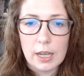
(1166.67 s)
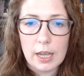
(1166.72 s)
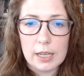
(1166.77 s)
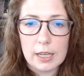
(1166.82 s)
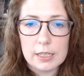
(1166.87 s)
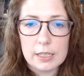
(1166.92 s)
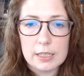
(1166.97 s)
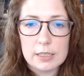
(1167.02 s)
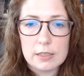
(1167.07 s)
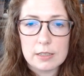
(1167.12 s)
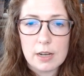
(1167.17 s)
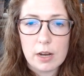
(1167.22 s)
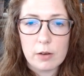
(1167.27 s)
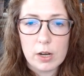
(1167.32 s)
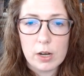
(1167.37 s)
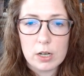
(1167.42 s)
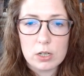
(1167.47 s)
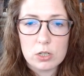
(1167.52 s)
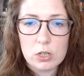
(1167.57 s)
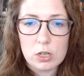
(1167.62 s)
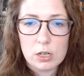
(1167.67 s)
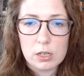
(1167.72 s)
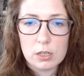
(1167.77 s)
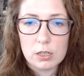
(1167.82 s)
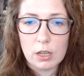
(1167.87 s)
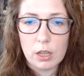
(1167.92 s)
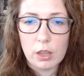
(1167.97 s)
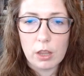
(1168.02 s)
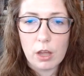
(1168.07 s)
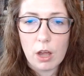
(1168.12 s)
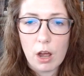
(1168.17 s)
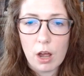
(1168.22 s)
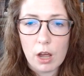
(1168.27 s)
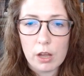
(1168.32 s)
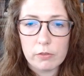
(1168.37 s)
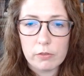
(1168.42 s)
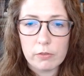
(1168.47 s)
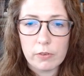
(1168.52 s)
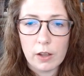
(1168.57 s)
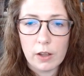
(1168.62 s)
At his direction, the
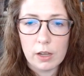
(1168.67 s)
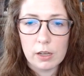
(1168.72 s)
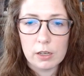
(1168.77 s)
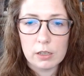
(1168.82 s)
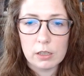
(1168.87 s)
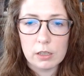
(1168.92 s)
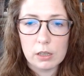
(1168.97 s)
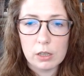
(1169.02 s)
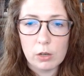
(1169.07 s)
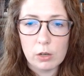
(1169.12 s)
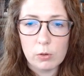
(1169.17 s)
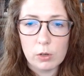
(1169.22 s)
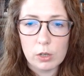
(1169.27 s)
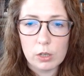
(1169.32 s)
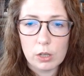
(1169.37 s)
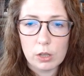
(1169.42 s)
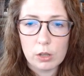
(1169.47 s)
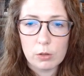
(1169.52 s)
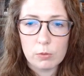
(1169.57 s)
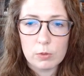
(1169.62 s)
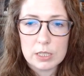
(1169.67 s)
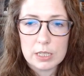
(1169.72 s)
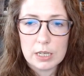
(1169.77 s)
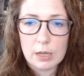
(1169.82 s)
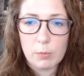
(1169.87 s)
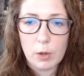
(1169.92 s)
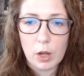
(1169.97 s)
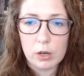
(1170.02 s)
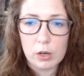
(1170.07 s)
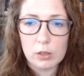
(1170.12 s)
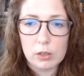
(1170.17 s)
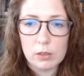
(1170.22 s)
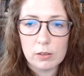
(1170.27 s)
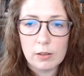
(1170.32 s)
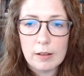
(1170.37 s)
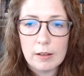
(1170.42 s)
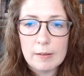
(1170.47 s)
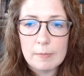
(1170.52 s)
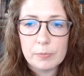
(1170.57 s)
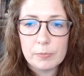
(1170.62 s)
ott vine lowered the whiskey
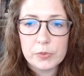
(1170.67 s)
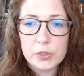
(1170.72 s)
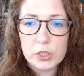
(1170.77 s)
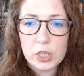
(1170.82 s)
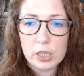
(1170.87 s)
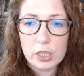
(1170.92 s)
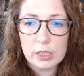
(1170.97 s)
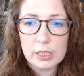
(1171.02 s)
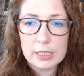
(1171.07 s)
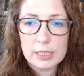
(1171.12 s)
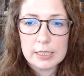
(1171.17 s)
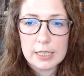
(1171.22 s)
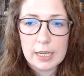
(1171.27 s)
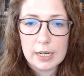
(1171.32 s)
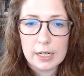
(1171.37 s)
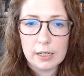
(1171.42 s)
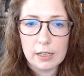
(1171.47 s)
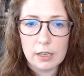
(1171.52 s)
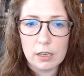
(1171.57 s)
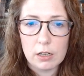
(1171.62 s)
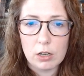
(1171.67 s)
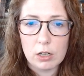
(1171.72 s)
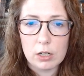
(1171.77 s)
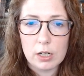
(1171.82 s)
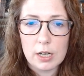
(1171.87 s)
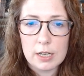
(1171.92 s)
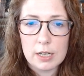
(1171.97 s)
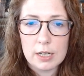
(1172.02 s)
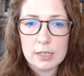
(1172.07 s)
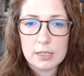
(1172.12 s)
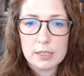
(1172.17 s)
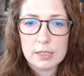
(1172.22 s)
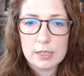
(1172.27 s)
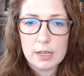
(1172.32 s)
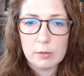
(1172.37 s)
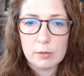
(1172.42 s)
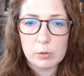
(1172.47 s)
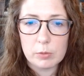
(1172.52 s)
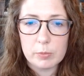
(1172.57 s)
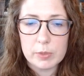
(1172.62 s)
bottle, gently setting it on an end
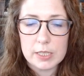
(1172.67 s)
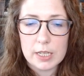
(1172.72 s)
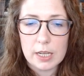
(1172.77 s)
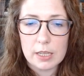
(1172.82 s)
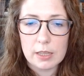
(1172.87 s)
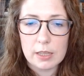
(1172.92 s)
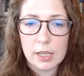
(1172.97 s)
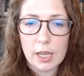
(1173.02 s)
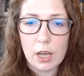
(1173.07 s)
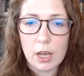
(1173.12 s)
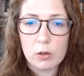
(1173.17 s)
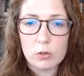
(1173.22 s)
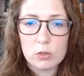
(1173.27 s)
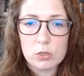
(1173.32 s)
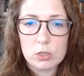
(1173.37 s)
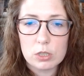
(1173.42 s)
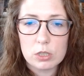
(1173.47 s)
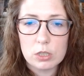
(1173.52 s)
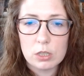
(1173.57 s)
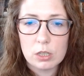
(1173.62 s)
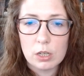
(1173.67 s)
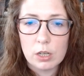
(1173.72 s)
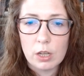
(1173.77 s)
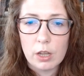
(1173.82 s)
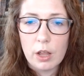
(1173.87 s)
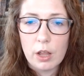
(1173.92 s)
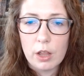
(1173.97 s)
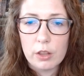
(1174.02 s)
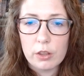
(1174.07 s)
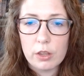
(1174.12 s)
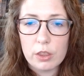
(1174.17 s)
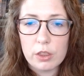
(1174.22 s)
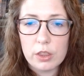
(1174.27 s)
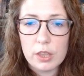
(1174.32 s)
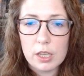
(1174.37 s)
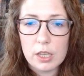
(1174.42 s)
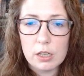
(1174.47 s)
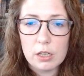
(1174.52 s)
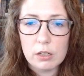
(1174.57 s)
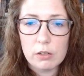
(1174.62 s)
table beside the couch. The
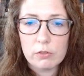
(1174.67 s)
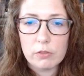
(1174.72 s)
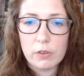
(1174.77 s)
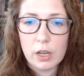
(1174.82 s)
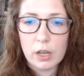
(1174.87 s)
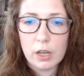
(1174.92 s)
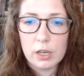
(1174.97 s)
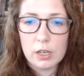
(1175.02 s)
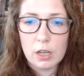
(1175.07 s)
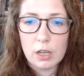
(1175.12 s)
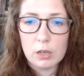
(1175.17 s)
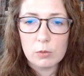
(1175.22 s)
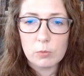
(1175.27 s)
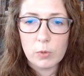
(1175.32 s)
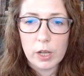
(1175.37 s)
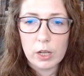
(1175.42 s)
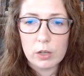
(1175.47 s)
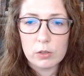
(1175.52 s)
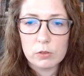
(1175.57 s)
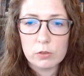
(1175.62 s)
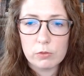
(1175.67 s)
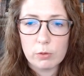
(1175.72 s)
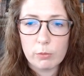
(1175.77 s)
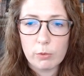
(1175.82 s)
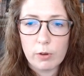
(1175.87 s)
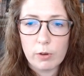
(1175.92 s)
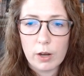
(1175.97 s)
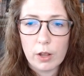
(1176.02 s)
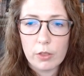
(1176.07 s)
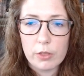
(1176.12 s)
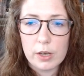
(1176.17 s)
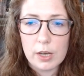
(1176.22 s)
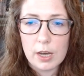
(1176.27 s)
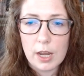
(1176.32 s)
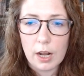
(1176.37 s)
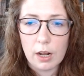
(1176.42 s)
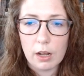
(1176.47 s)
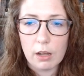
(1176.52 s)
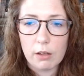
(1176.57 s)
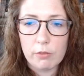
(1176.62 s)
thin vine unwound from around the
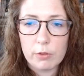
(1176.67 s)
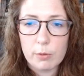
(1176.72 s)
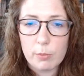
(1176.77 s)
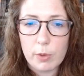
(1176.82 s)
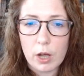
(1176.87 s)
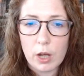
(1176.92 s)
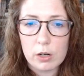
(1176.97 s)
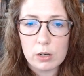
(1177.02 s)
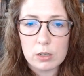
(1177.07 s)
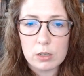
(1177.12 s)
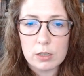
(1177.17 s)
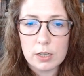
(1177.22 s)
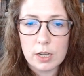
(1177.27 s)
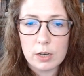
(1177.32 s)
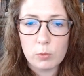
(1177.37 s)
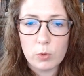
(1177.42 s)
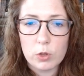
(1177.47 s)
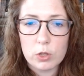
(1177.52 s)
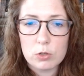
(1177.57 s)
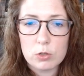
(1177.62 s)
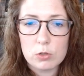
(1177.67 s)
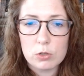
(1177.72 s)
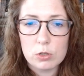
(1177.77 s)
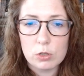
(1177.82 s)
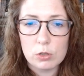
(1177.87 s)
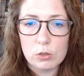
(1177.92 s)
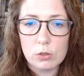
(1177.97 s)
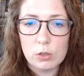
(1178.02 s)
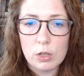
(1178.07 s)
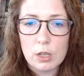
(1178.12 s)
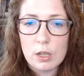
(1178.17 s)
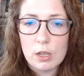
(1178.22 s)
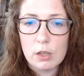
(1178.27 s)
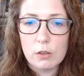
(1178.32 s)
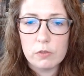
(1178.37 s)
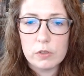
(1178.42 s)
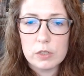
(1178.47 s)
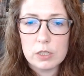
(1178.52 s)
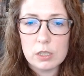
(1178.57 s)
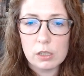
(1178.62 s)
neck of the bottle and withdrew,
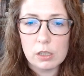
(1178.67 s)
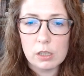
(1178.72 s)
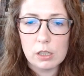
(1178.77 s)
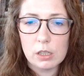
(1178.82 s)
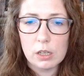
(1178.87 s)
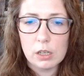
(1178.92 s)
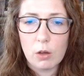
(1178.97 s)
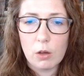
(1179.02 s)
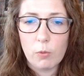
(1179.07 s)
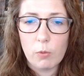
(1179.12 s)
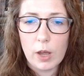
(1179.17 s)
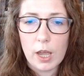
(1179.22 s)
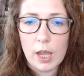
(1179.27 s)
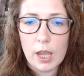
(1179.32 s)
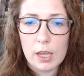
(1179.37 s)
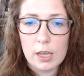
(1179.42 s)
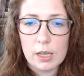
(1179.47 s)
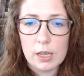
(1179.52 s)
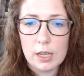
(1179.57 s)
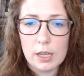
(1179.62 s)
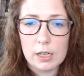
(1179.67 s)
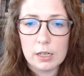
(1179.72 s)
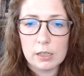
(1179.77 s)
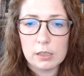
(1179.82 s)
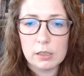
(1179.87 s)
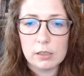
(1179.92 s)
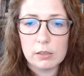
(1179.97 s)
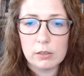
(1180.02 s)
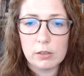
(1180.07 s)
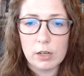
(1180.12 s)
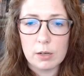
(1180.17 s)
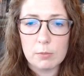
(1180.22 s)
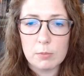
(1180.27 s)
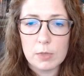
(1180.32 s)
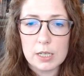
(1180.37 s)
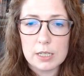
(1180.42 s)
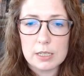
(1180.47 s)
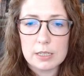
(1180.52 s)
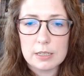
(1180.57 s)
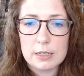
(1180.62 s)
fizzling away in a glittering
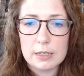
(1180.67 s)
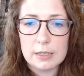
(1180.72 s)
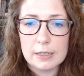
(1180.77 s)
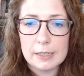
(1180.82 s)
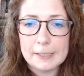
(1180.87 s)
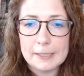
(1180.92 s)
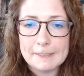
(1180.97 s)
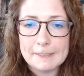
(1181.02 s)
mist.